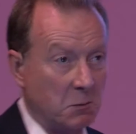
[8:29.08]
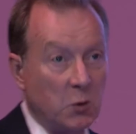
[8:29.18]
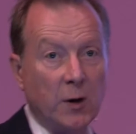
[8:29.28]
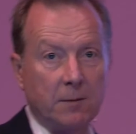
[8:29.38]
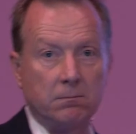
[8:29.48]

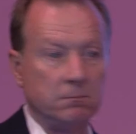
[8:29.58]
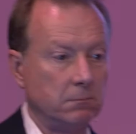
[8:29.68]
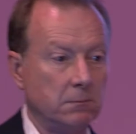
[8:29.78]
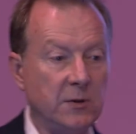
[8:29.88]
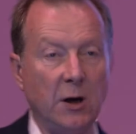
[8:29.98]
Quick
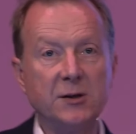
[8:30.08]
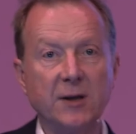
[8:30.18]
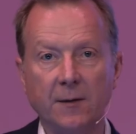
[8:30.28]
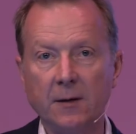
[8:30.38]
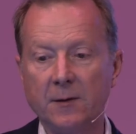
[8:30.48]
note
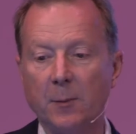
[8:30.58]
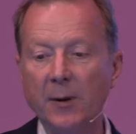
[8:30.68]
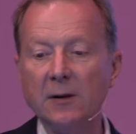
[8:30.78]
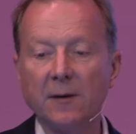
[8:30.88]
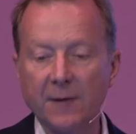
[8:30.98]
on the
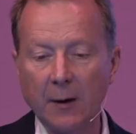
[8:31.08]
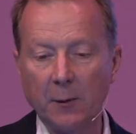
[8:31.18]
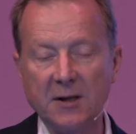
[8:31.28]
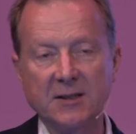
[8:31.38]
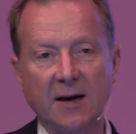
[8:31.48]
build of that:
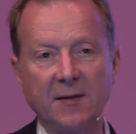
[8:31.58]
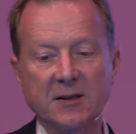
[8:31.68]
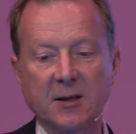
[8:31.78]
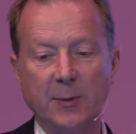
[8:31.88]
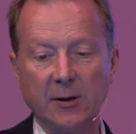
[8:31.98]
we designed this
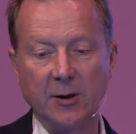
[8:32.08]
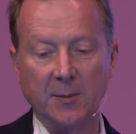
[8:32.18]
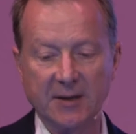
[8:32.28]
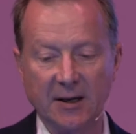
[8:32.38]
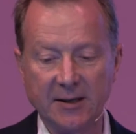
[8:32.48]
to build
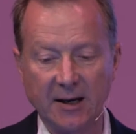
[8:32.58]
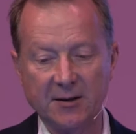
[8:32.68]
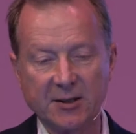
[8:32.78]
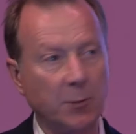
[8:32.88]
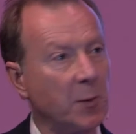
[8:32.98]
upside down,
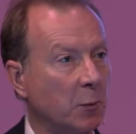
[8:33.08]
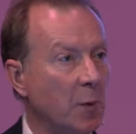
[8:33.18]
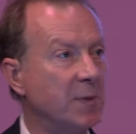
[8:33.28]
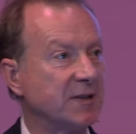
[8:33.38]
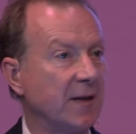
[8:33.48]
so we
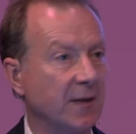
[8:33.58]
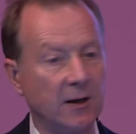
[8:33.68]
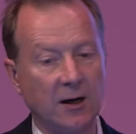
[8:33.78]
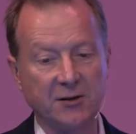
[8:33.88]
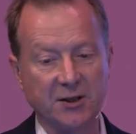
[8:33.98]
present the
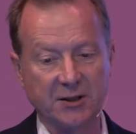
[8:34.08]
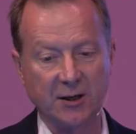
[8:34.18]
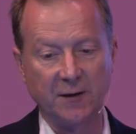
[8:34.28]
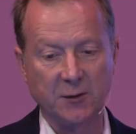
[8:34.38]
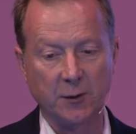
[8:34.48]
larger
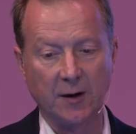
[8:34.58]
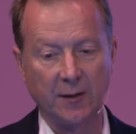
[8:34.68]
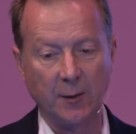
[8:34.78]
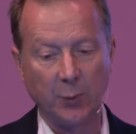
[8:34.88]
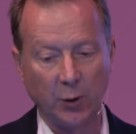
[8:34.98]
surface rather
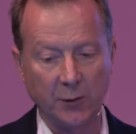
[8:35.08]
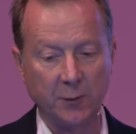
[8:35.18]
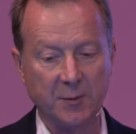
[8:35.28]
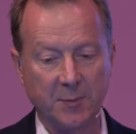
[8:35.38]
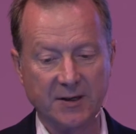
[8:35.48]
than the point.
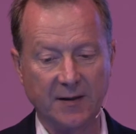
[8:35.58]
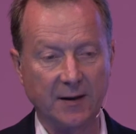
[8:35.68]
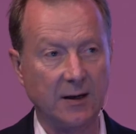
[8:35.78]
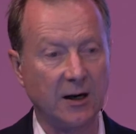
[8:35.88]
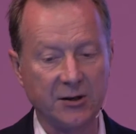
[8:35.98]
We present
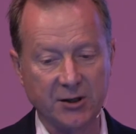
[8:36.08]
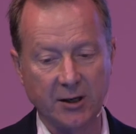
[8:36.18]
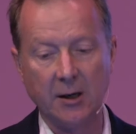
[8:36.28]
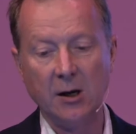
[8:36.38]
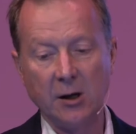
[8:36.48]
the
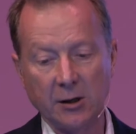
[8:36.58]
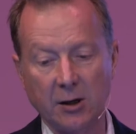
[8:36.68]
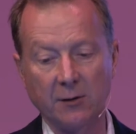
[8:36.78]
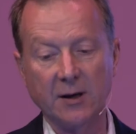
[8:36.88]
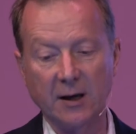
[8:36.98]
larger
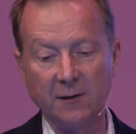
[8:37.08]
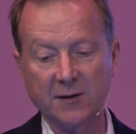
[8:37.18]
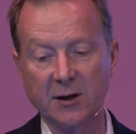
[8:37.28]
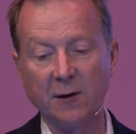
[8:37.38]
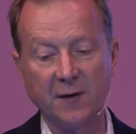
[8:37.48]
convex
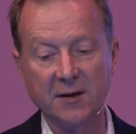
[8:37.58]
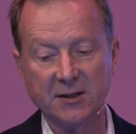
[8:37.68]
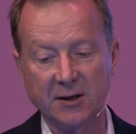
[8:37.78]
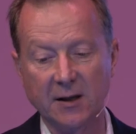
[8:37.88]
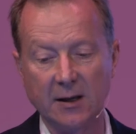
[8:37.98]
surface
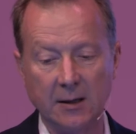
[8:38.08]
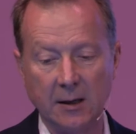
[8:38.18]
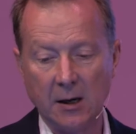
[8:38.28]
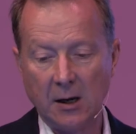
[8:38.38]
to the